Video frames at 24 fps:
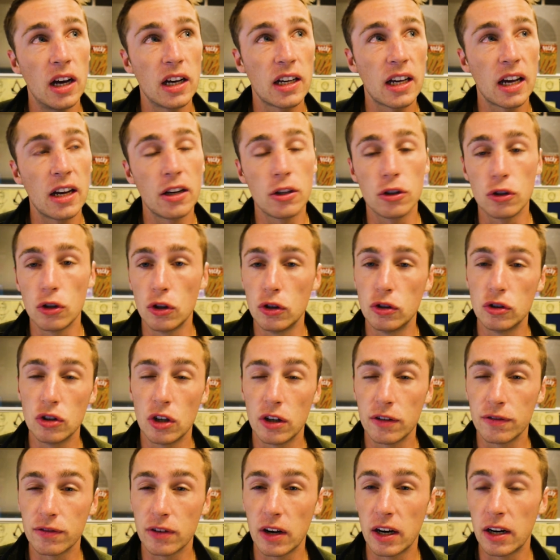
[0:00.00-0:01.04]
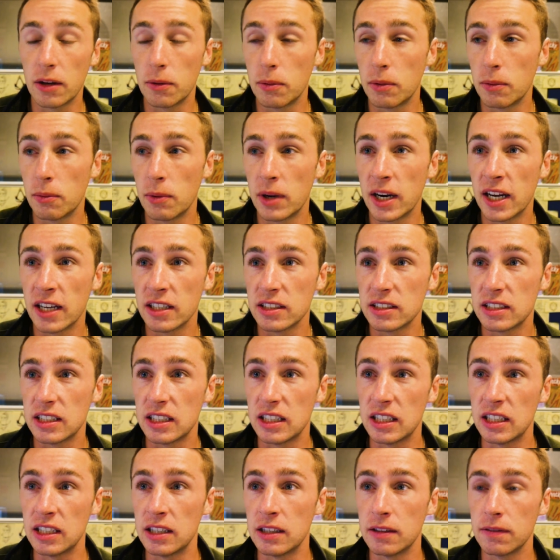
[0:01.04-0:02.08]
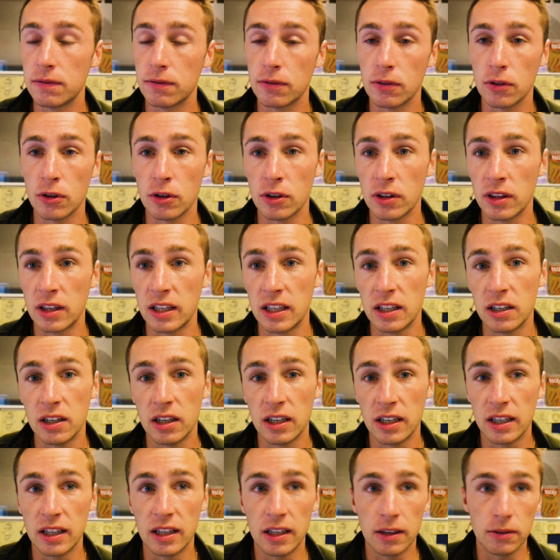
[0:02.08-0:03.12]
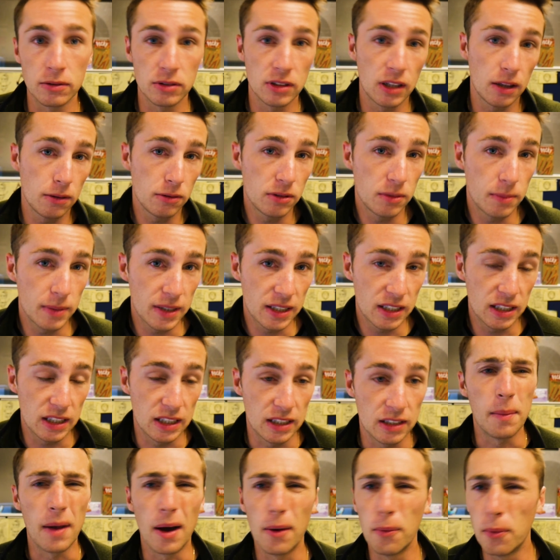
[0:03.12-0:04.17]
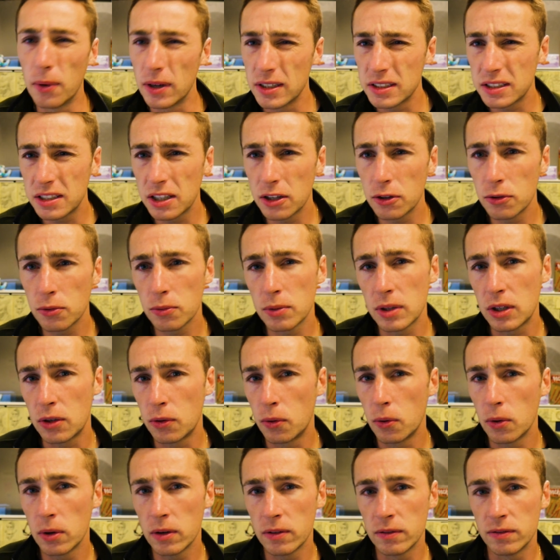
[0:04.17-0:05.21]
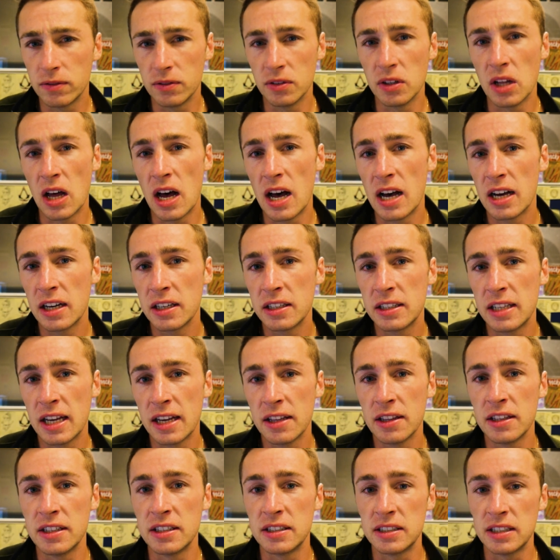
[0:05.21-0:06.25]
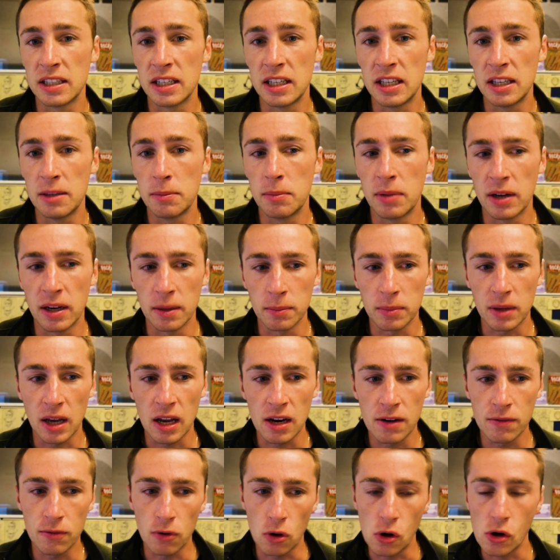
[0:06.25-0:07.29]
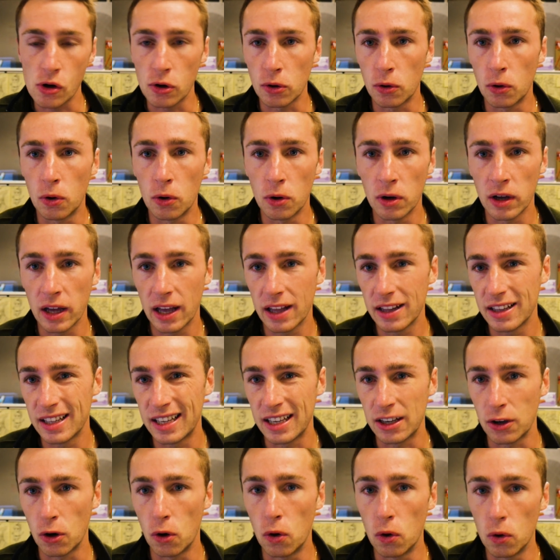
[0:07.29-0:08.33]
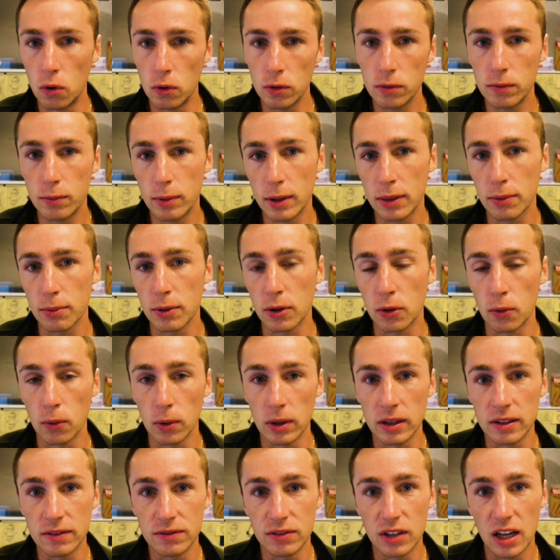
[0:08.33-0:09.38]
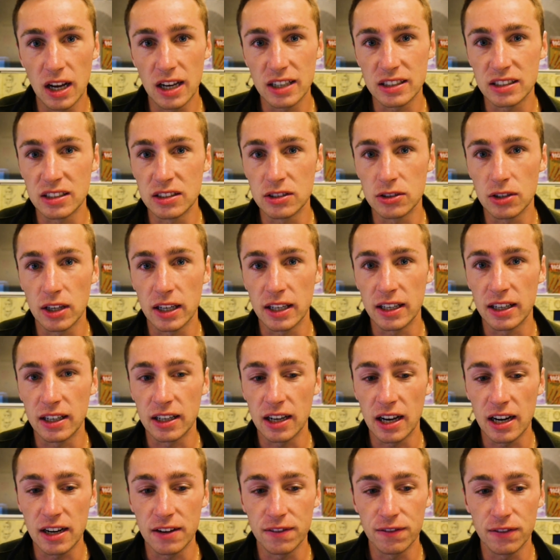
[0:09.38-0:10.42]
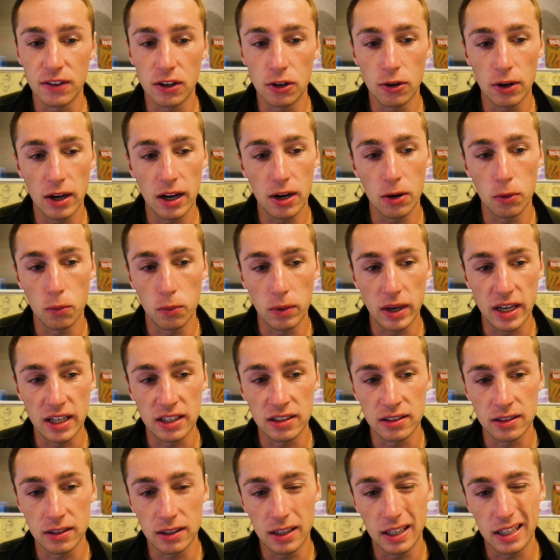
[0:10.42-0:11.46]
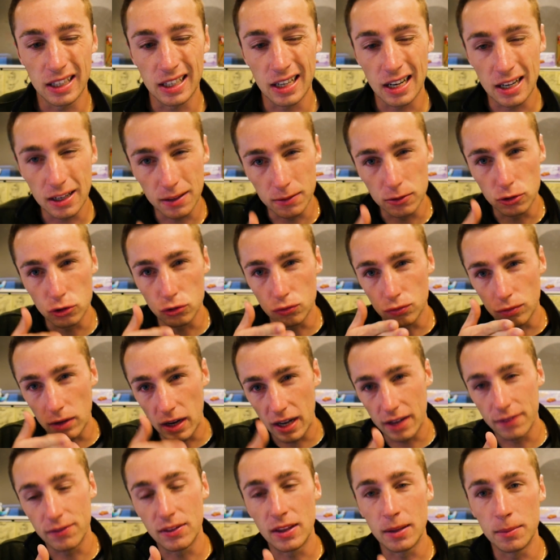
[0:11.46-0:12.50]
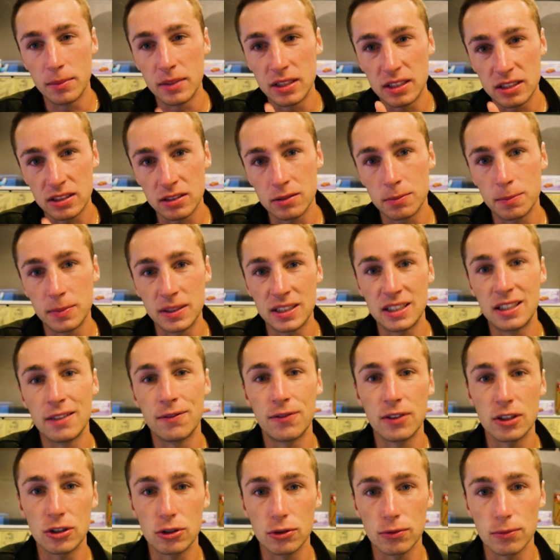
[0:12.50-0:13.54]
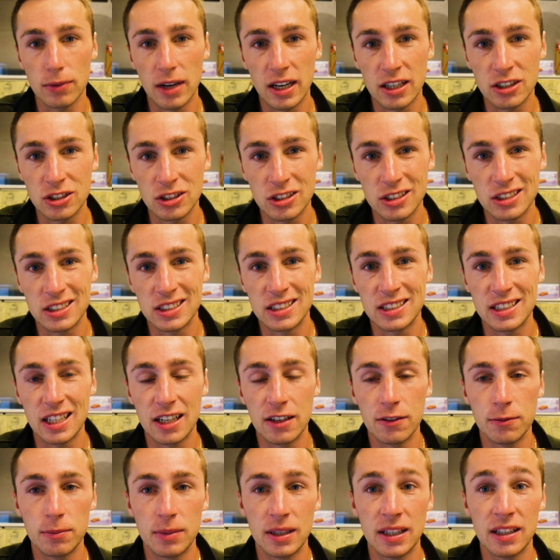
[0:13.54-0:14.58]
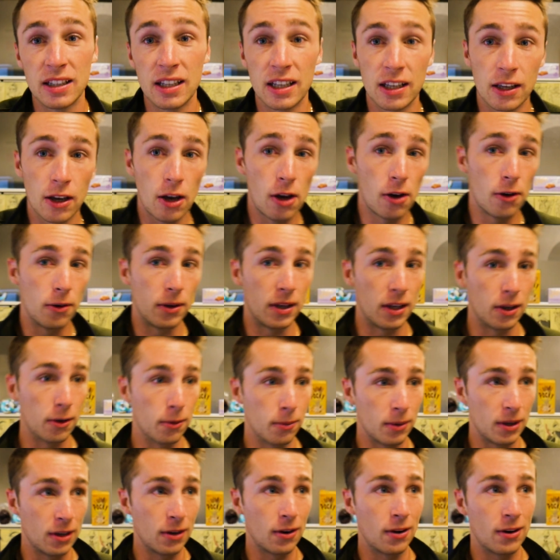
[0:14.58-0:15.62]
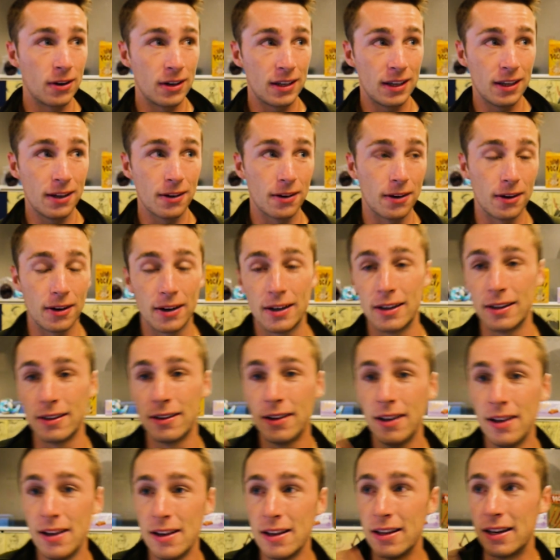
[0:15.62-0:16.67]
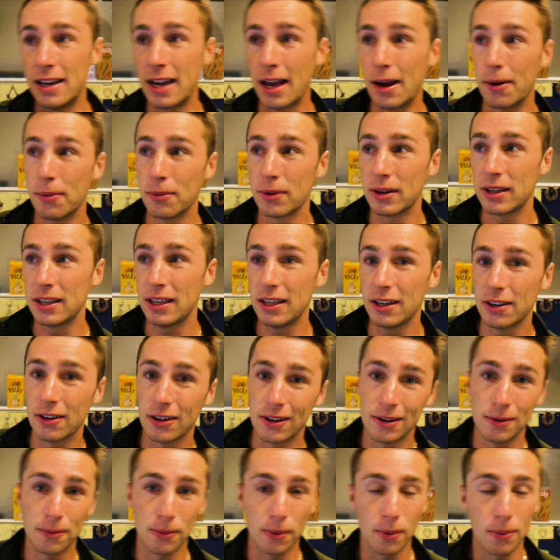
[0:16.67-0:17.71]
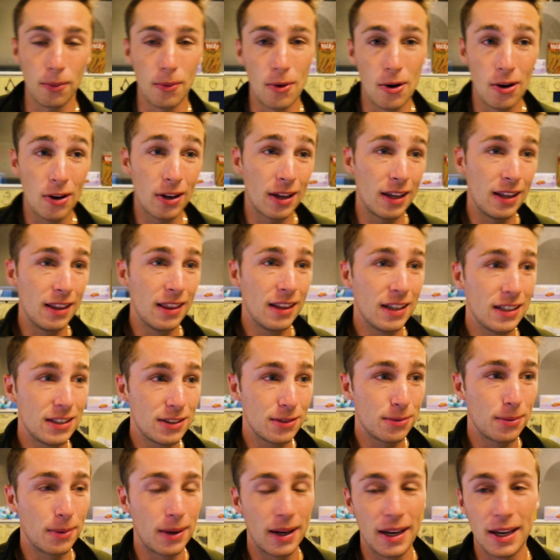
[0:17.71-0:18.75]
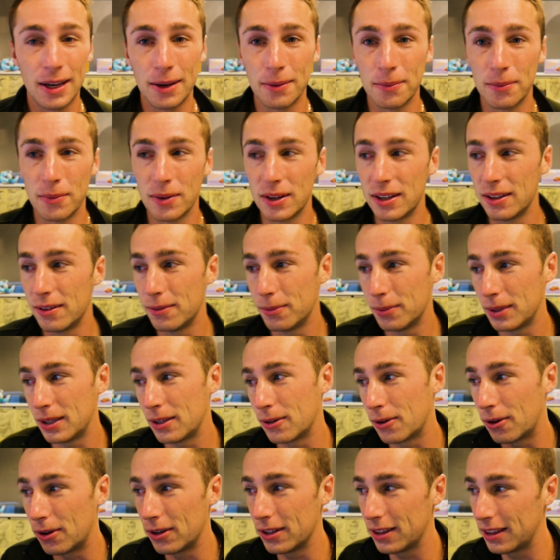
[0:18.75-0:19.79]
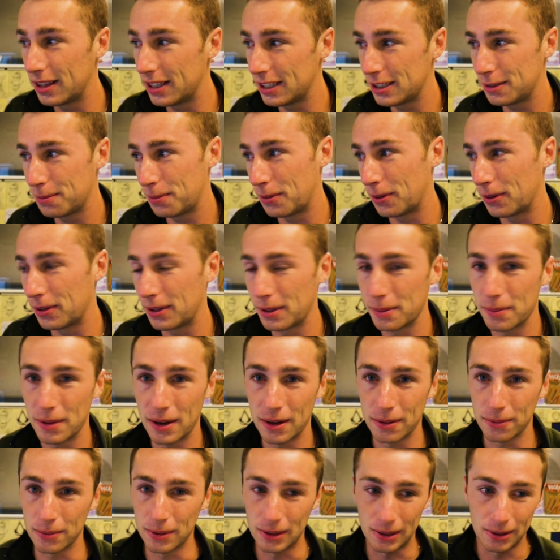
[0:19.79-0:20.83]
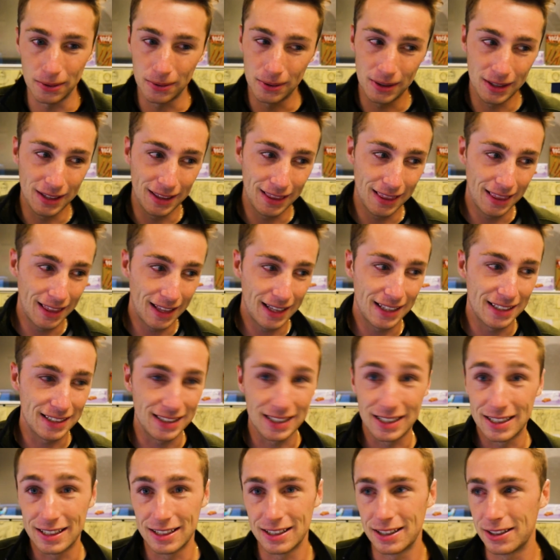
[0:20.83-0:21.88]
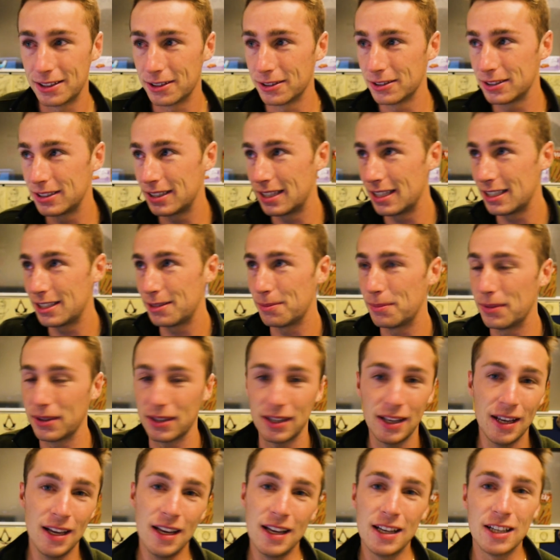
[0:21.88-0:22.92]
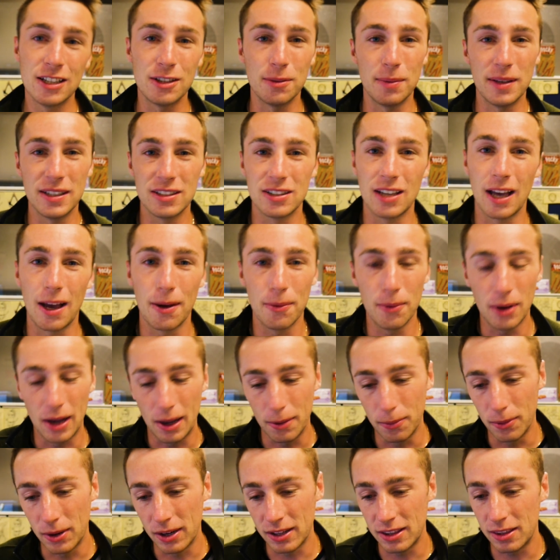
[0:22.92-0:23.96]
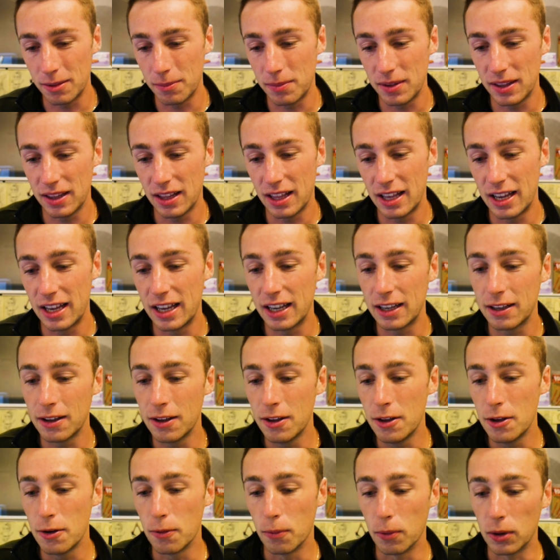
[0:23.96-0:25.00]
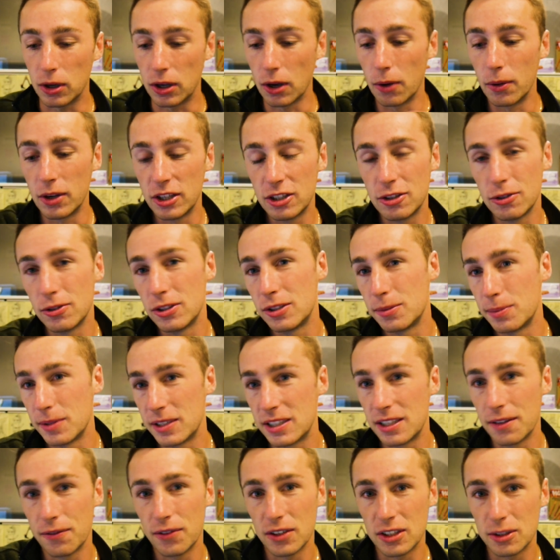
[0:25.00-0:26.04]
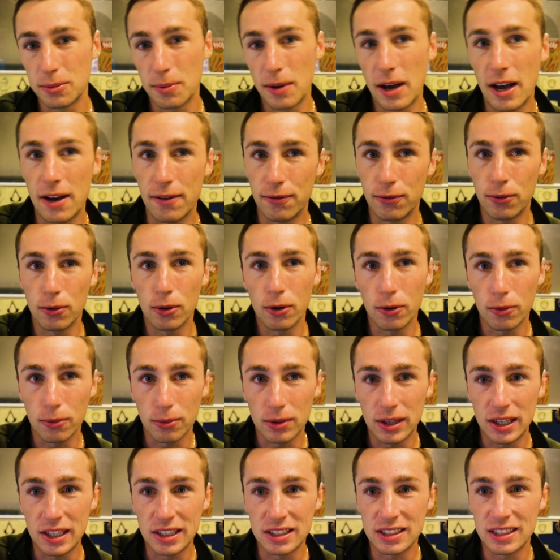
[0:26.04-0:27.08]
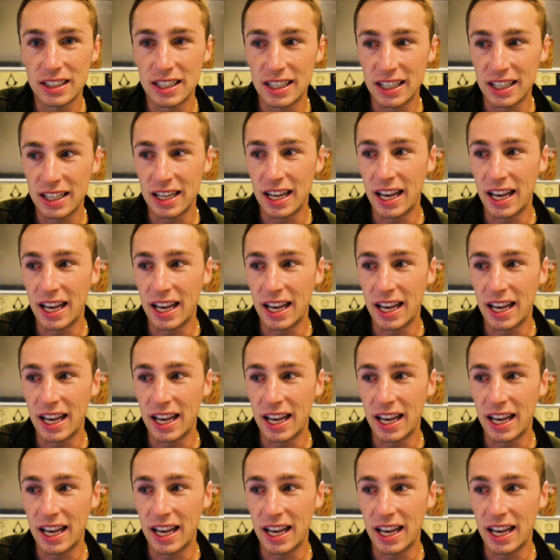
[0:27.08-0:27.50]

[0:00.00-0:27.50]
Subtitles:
kind of close off Friday, we went out to eat for the night, and that was about it. I was gonna record a vlog down the city, but I'm kind of on hold with recording vlogs until I can kind of figure out a way to kind of drive them in a specific direction instead of being like, oh, here we are here, and now we're here, and we're walking this way, and we caught this Pokemon, and we're doing this, and here's this build. So basically, I want it to be like, we're going to a specific spot for a reason,